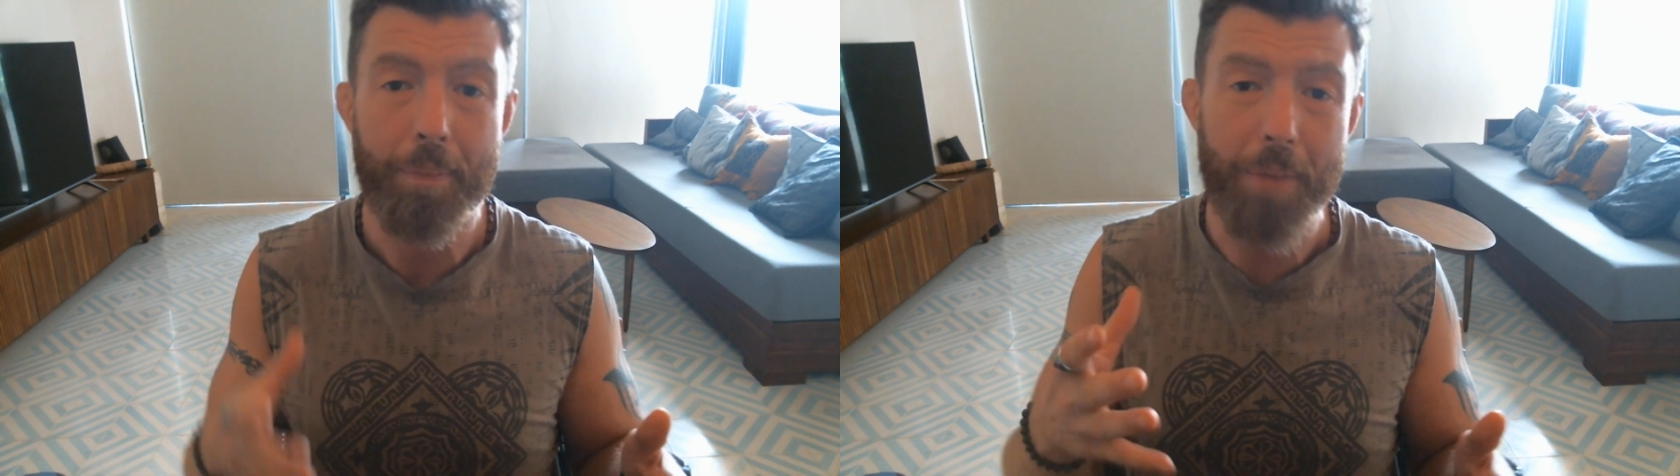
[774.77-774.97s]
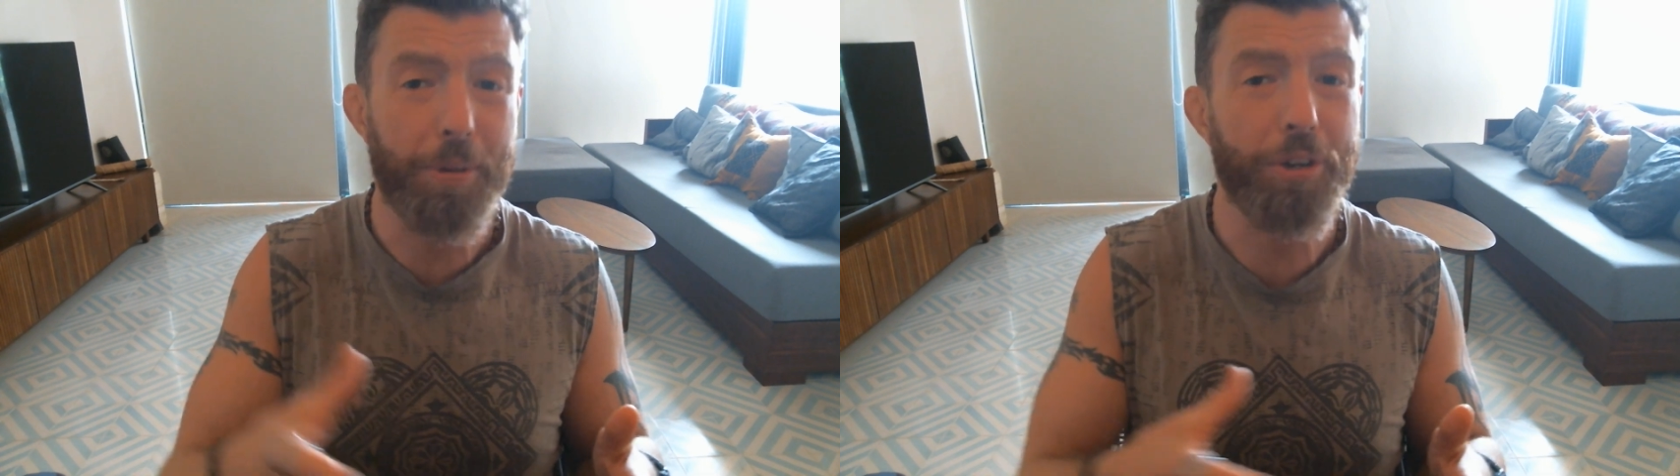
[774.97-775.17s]

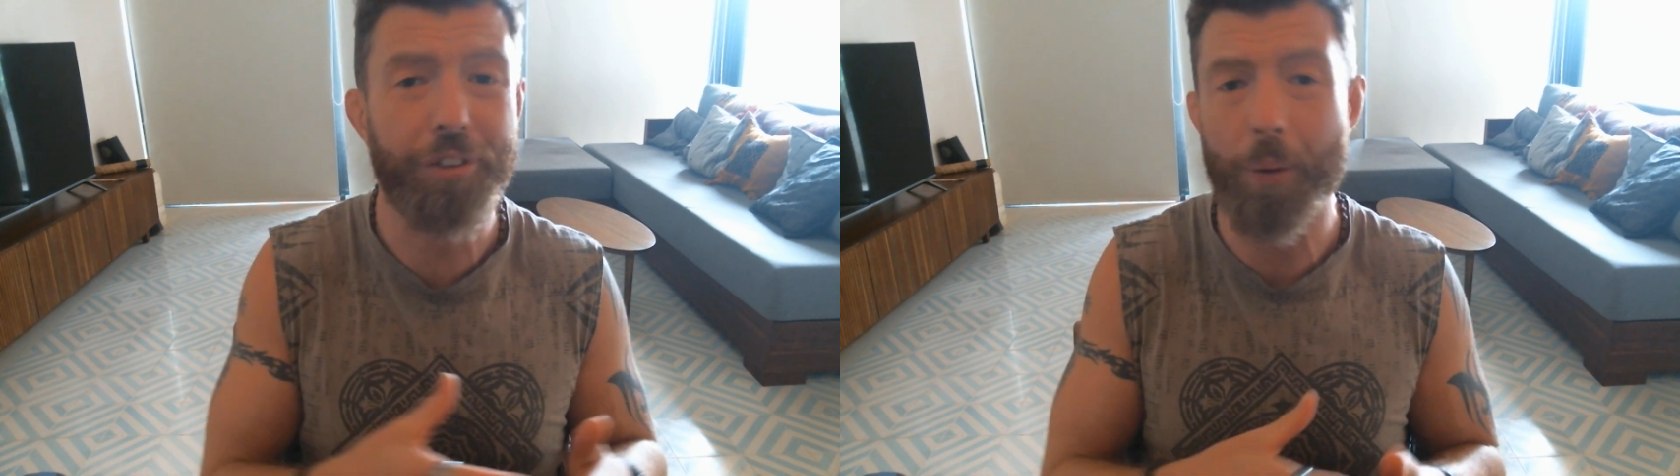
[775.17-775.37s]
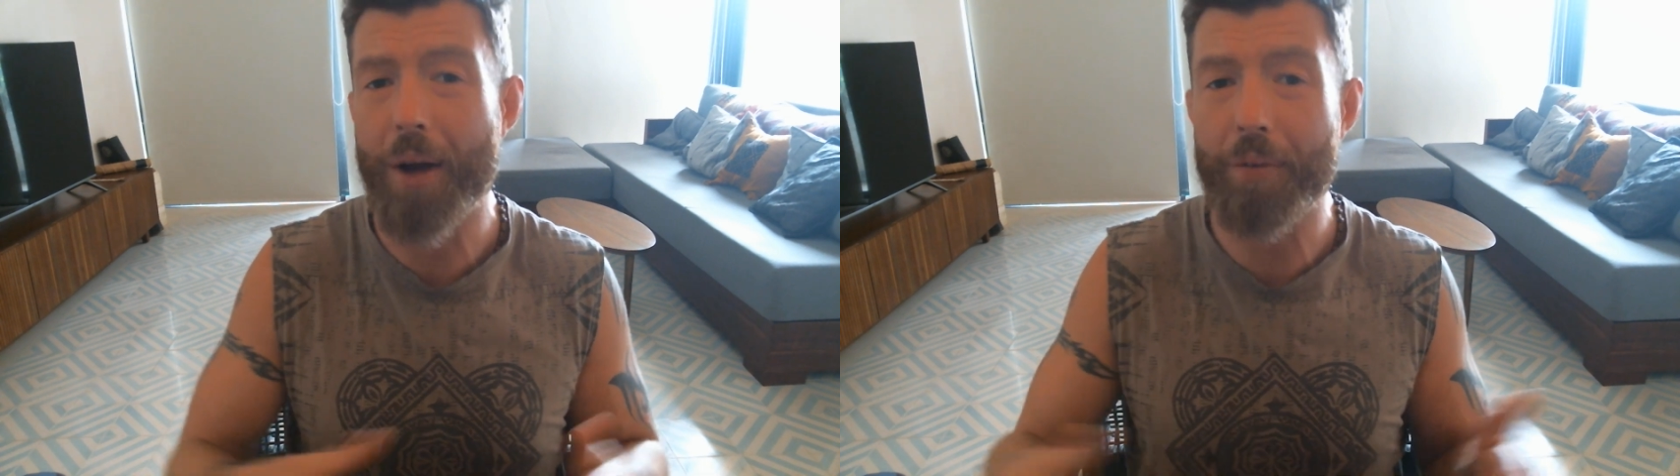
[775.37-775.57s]
Maybe you
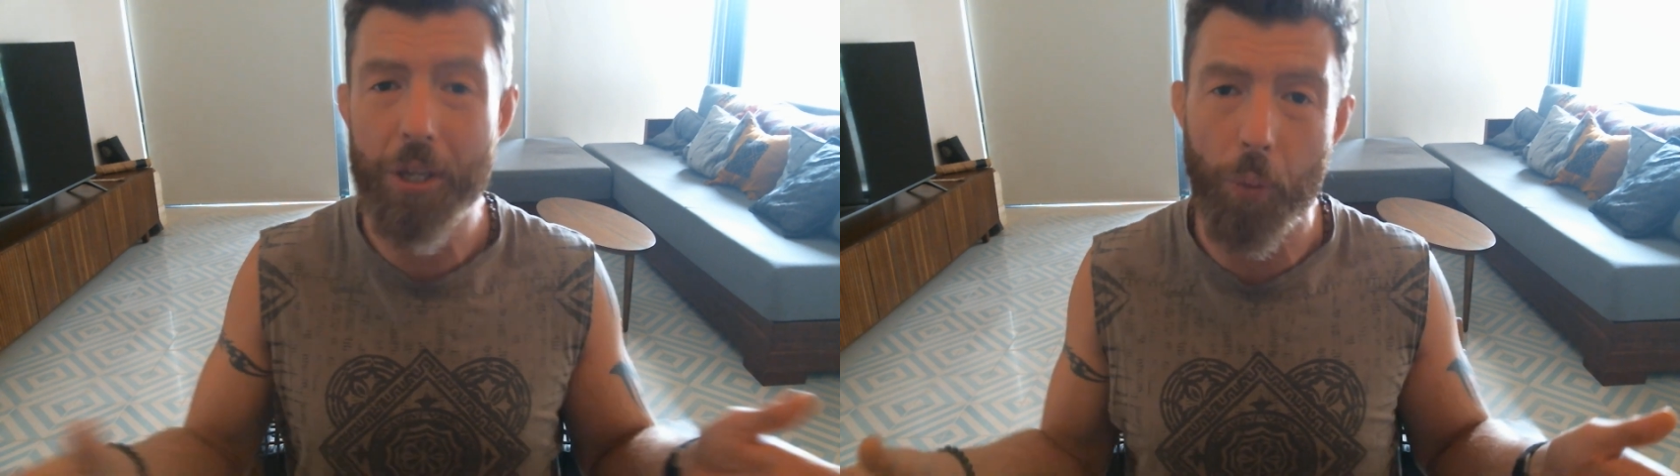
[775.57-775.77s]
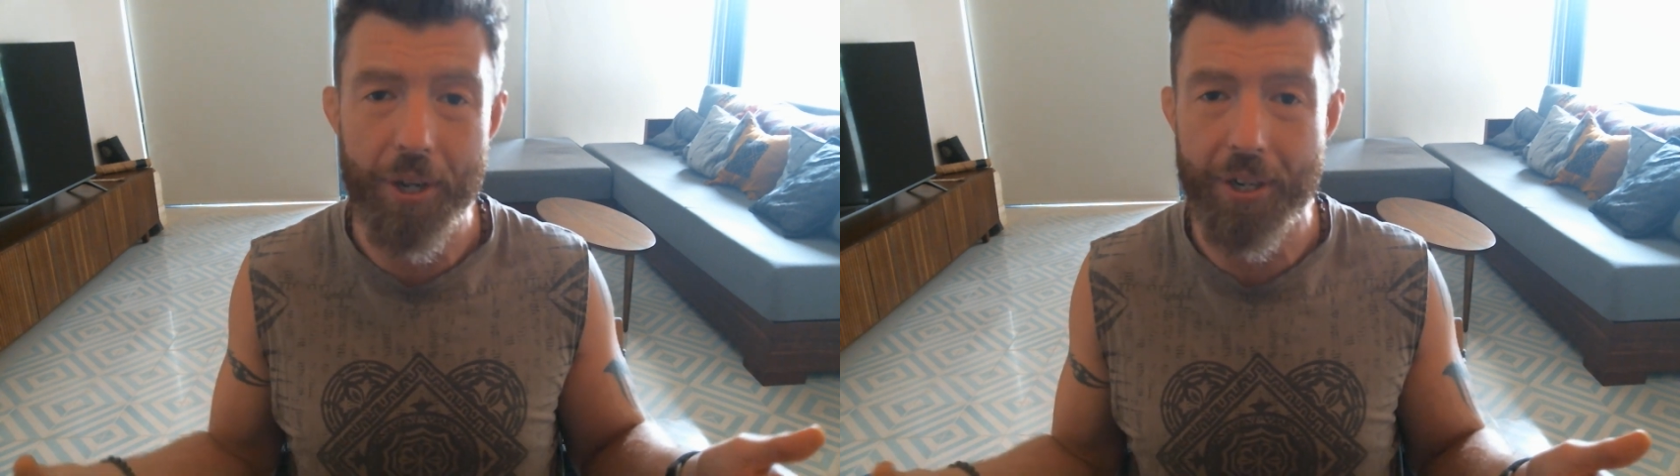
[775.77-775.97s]
say, well, I
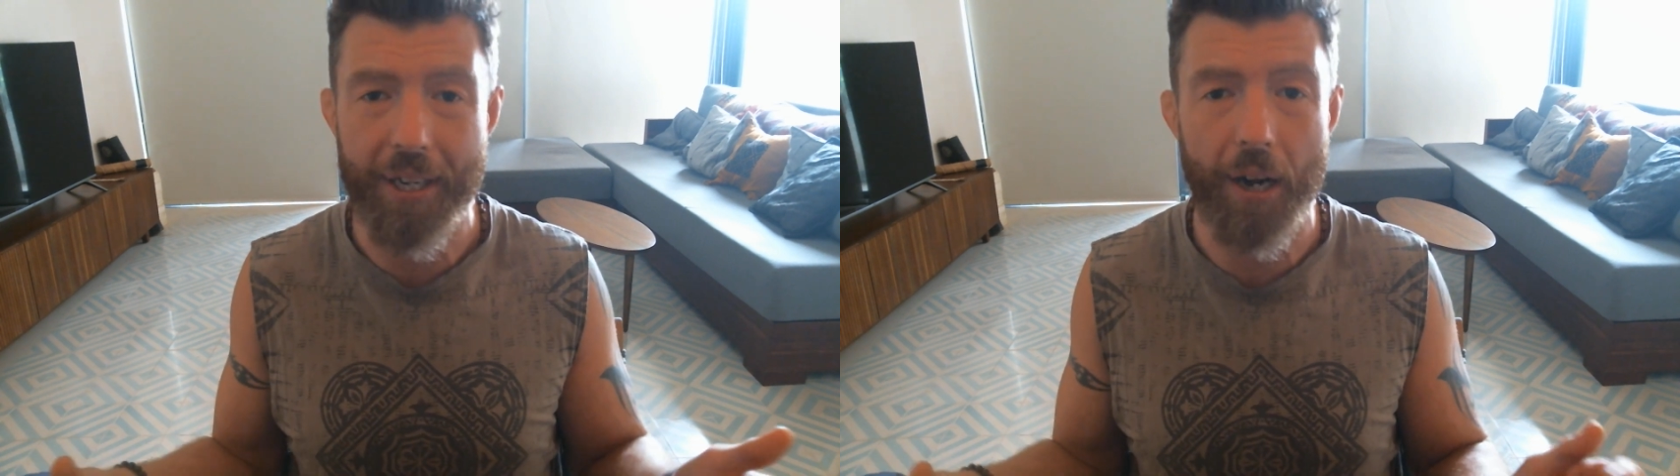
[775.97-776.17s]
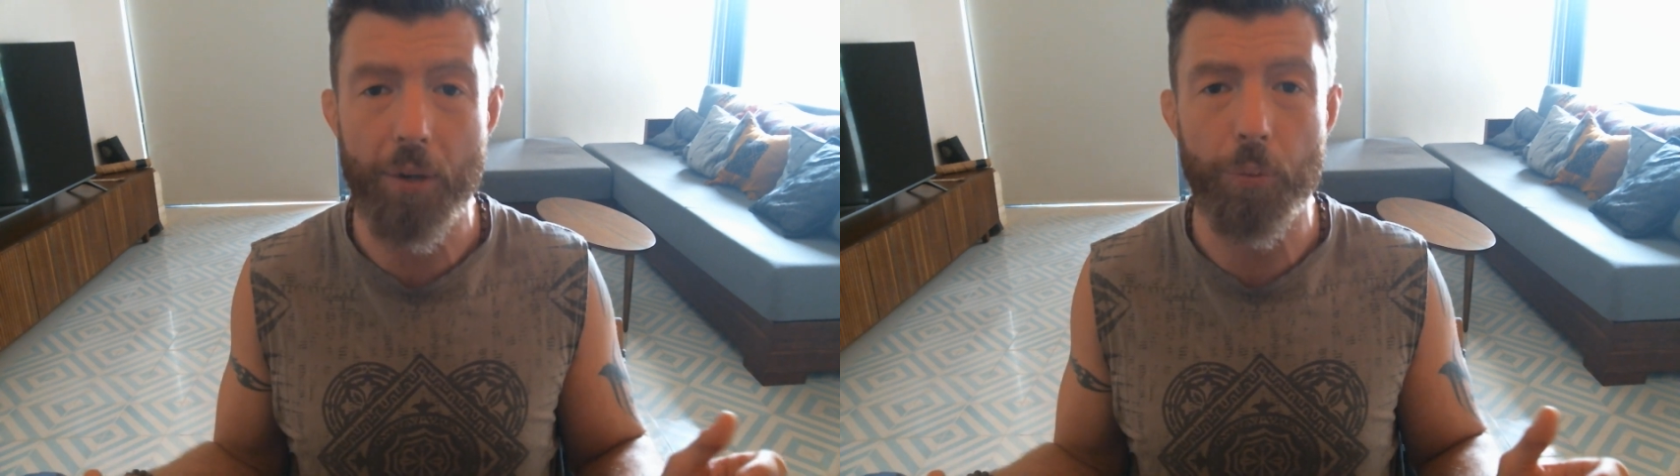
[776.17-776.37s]
really want you to
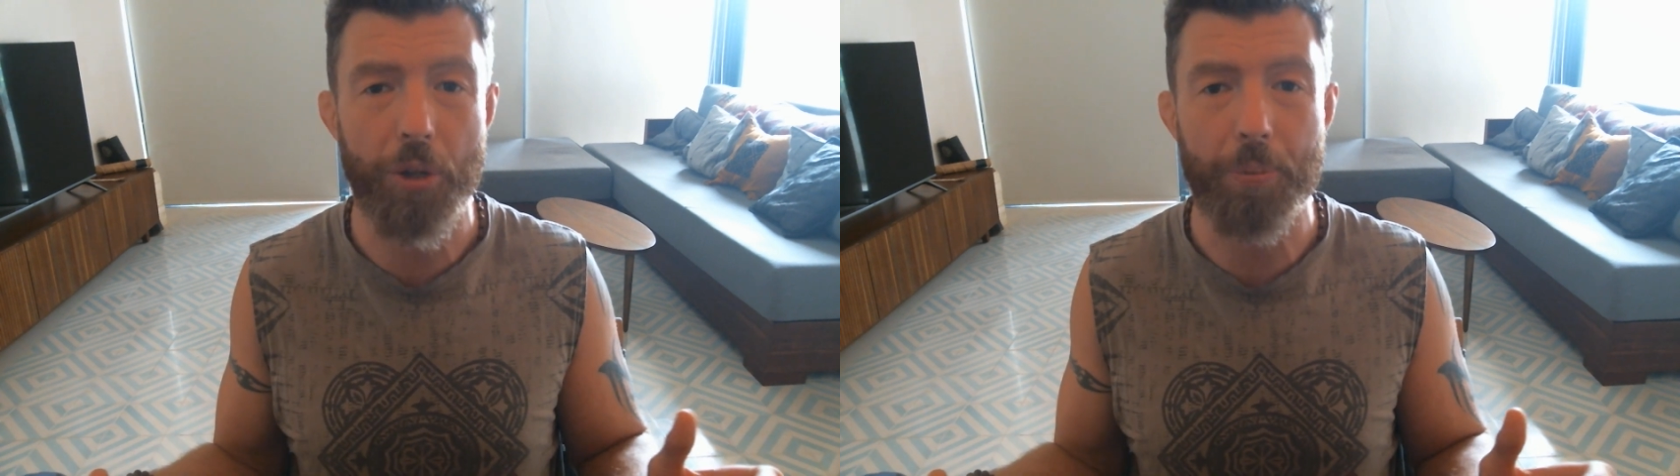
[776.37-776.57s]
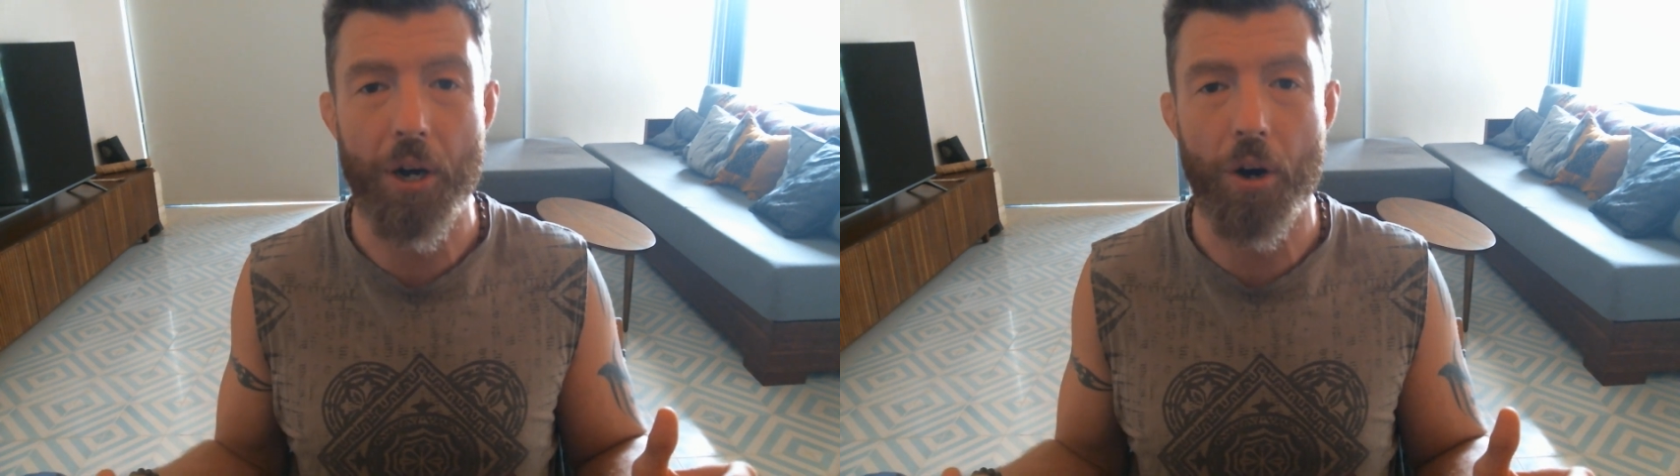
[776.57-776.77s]
cuddle
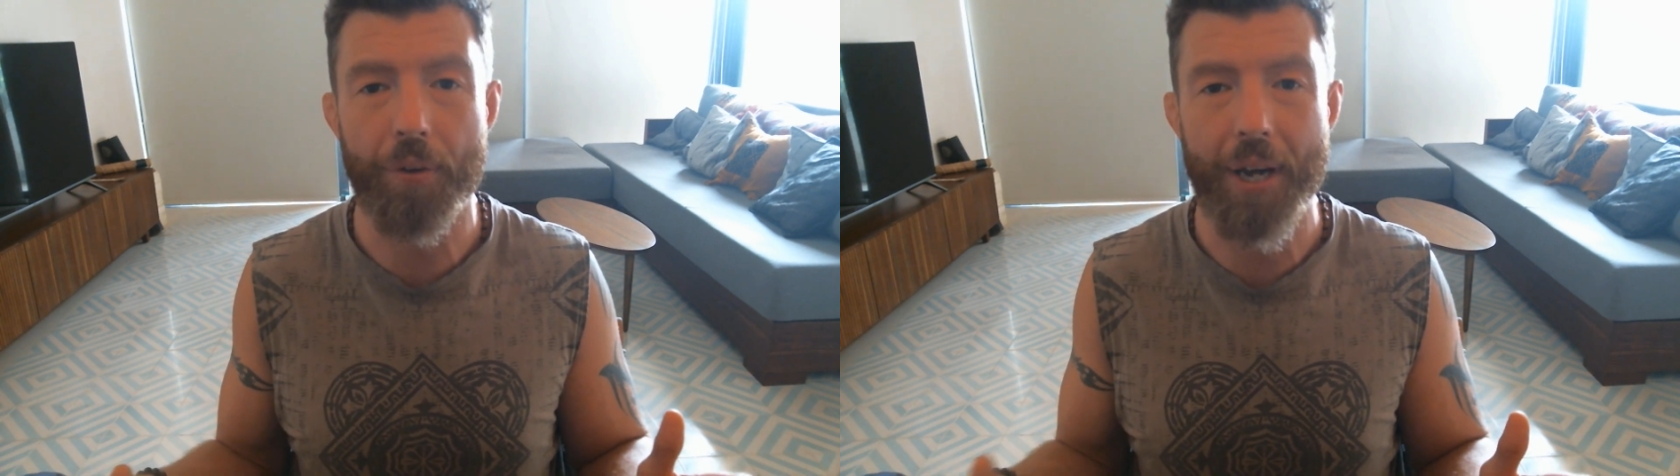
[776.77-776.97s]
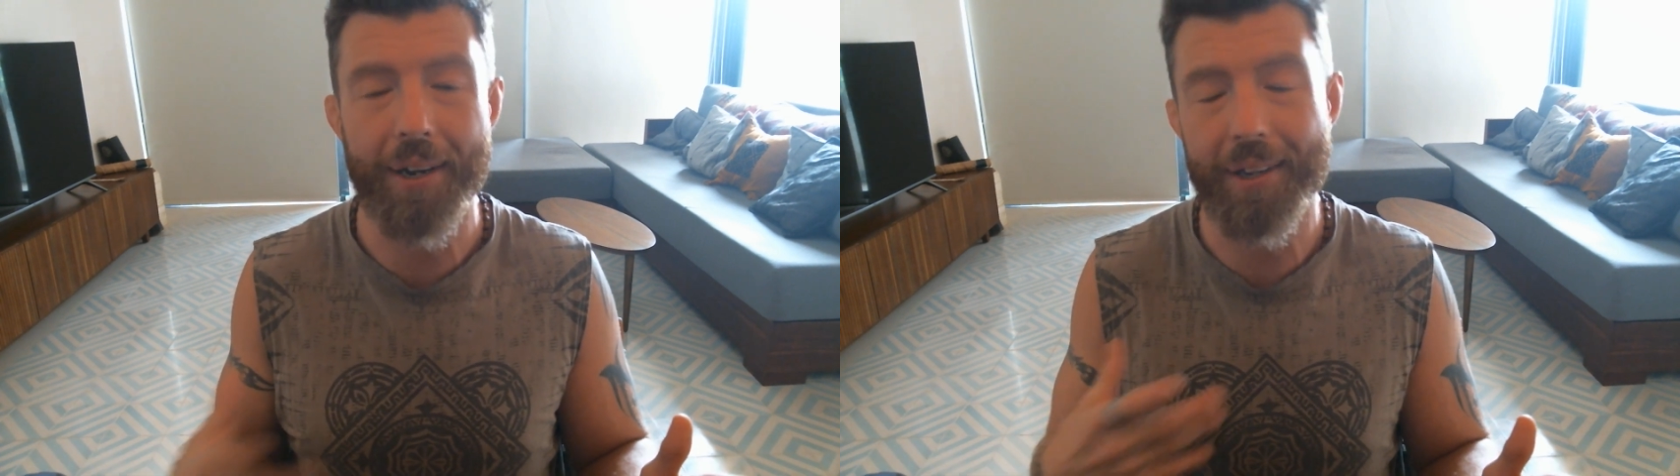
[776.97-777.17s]
with me all night.